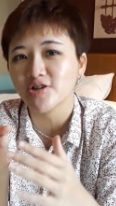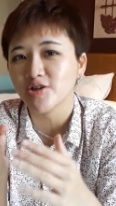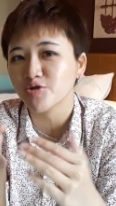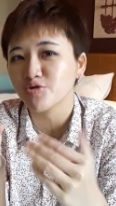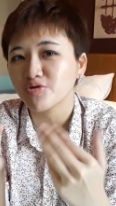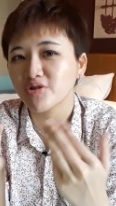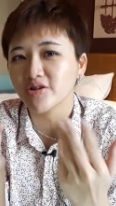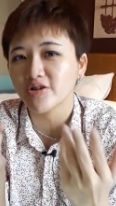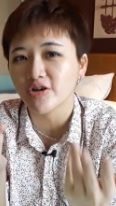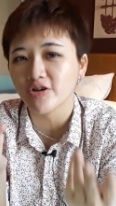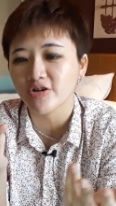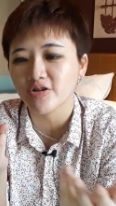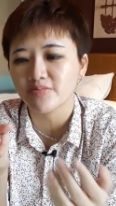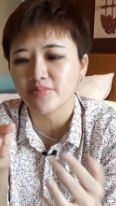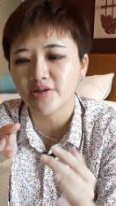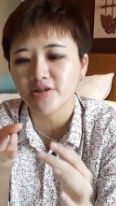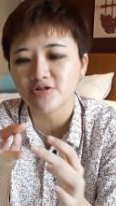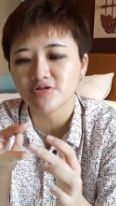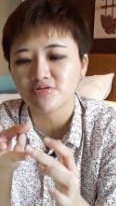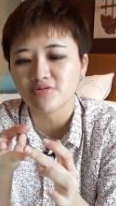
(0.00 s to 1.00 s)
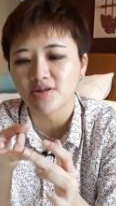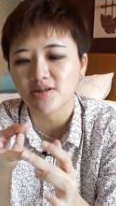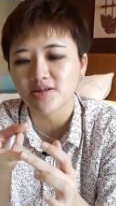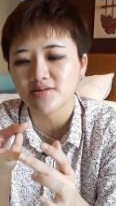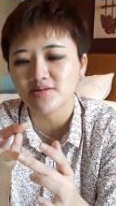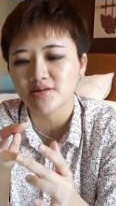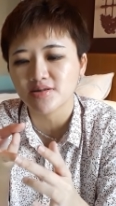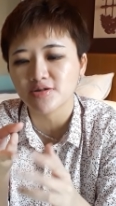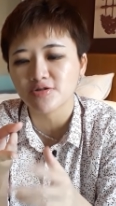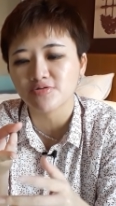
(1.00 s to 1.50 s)
you gotta do the documents,
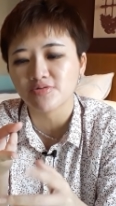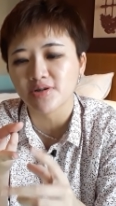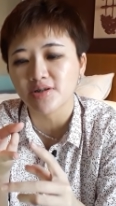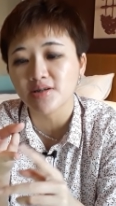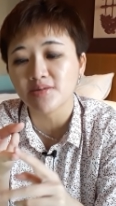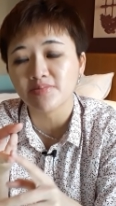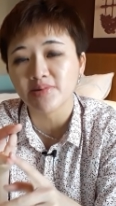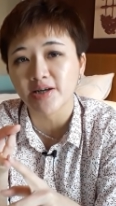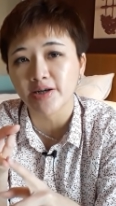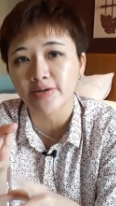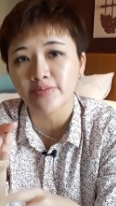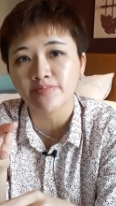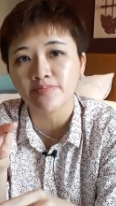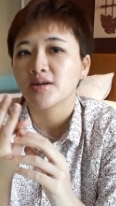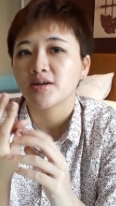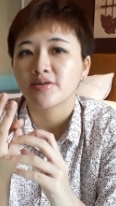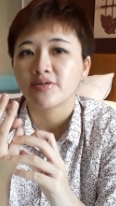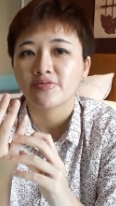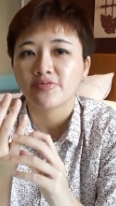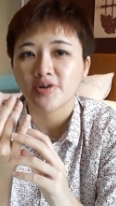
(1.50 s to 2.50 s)
trading journal, trading plan.